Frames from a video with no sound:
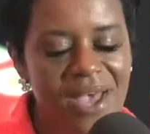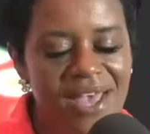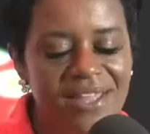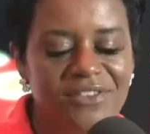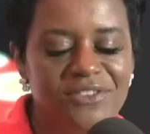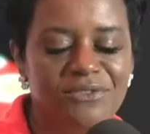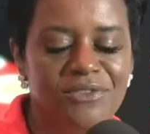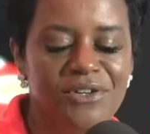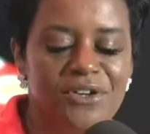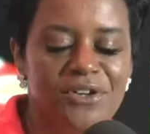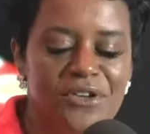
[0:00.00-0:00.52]

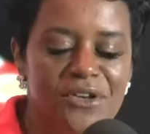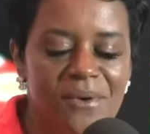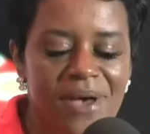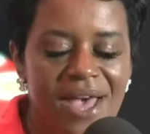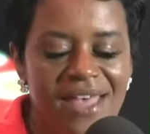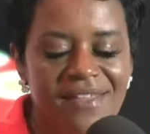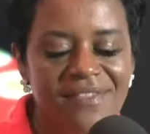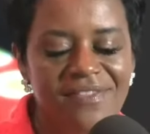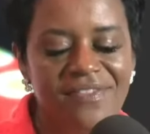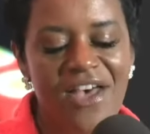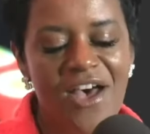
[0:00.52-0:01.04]
through,
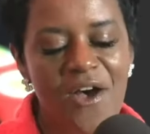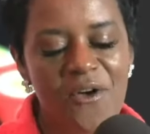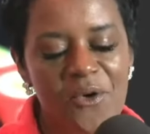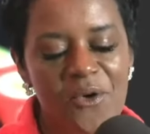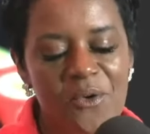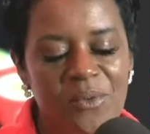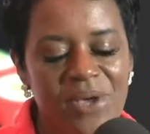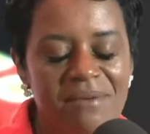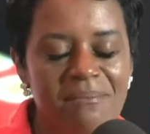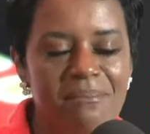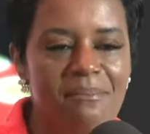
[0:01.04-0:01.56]
and though
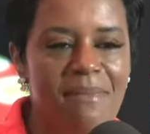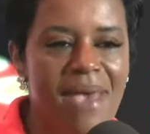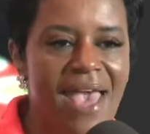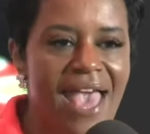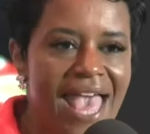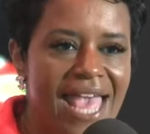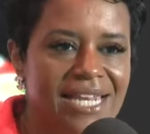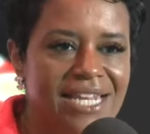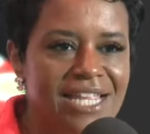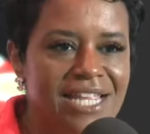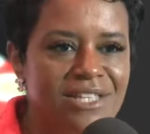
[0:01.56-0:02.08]
we
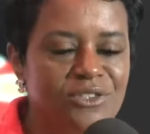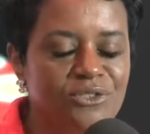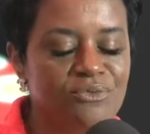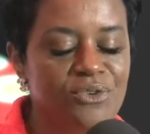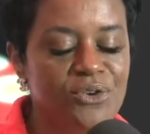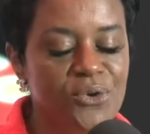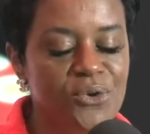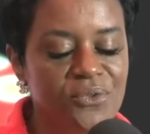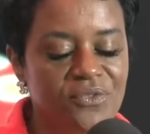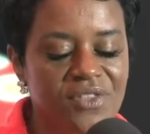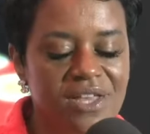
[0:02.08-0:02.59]
made it
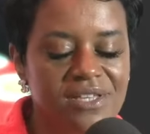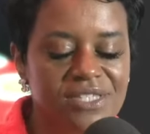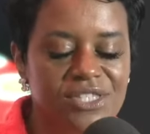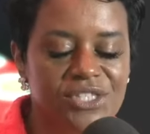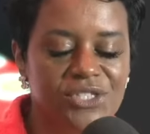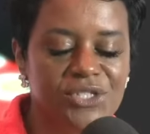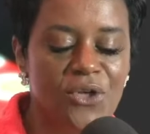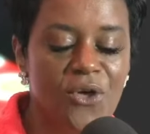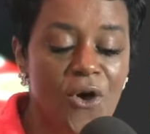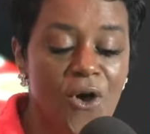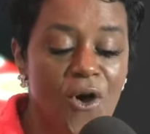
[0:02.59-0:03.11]
through the
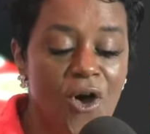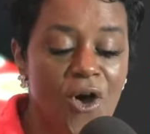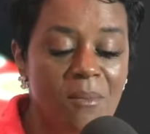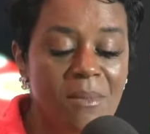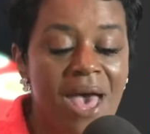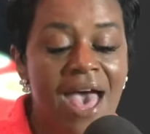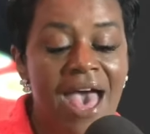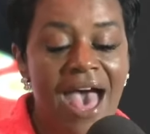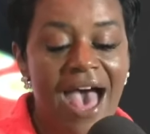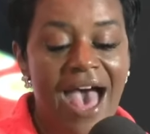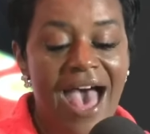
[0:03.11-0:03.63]
storm,
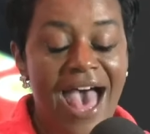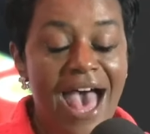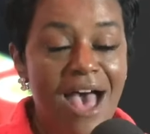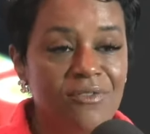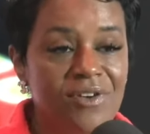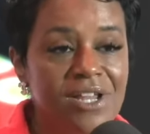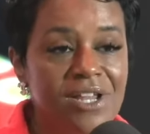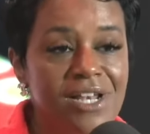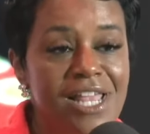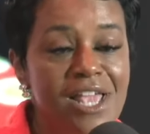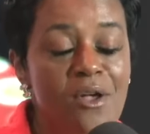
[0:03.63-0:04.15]
I
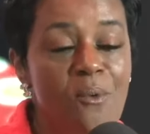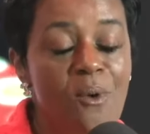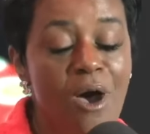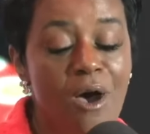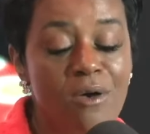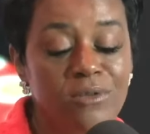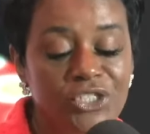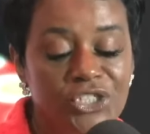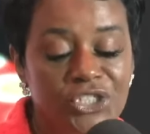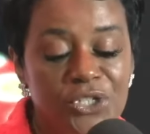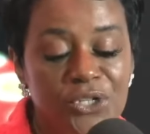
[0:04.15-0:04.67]
really
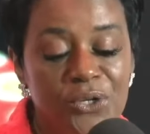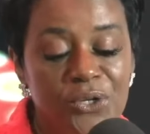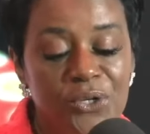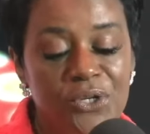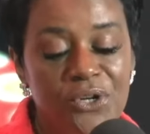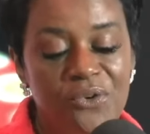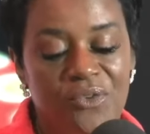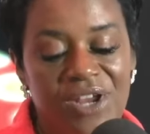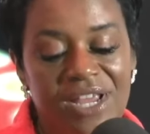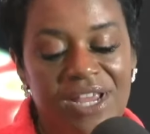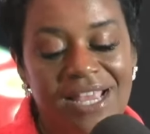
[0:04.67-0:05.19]
want you to
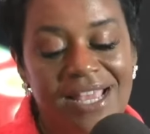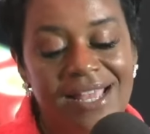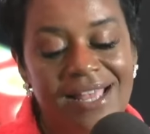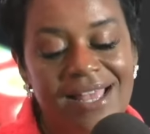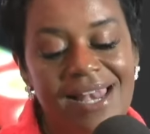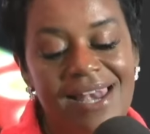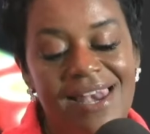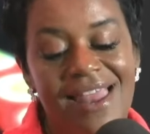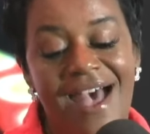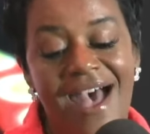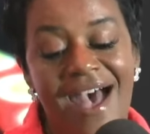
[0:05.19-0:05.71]

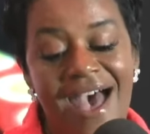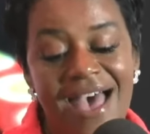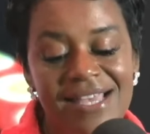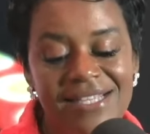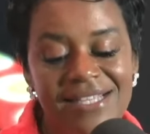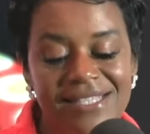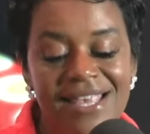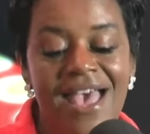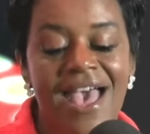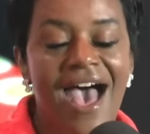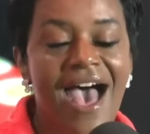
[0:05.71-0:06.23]
realize.
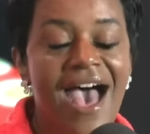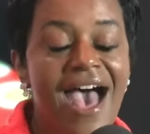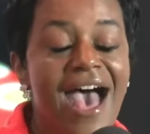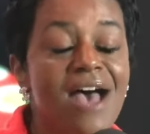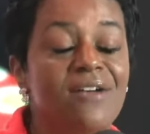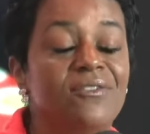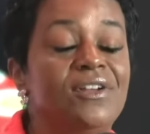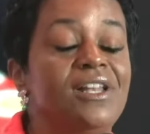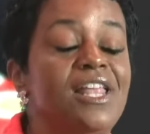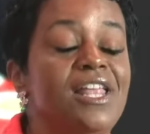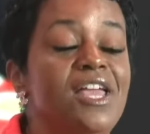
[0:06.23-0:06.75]
I
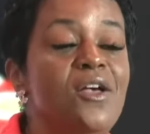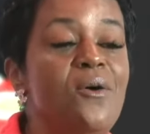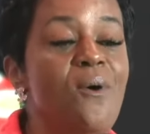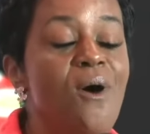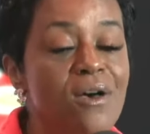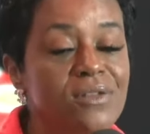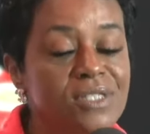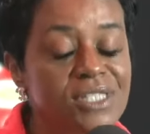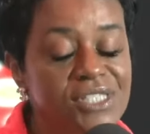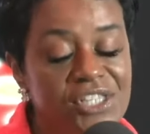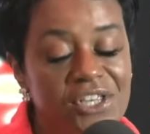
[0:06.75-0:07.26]
really
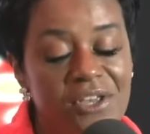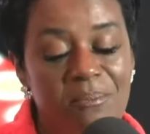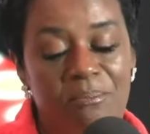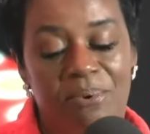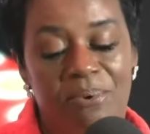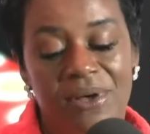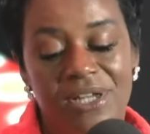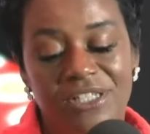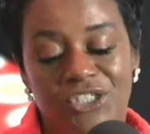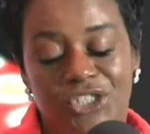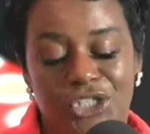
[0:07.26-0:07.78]
want to
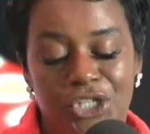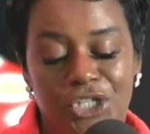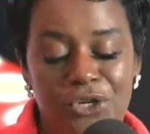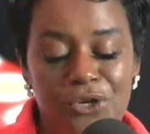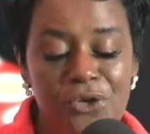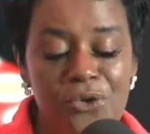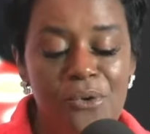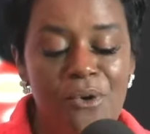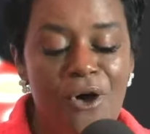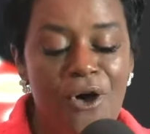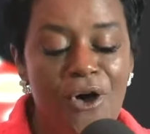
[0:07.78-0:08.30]
put
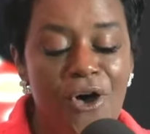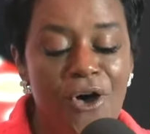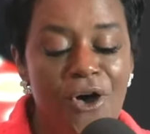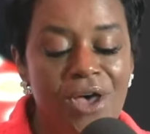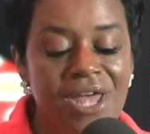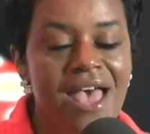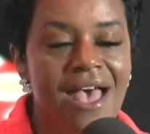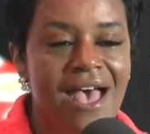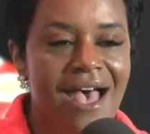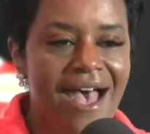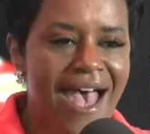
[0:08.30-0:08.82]
you on.
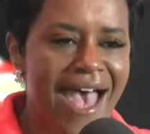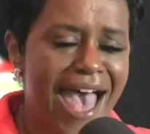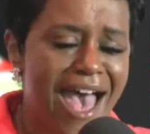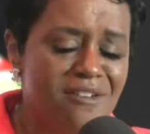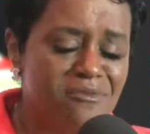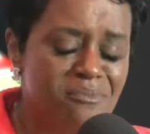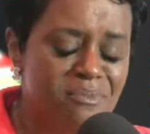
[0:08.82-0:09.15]
I've been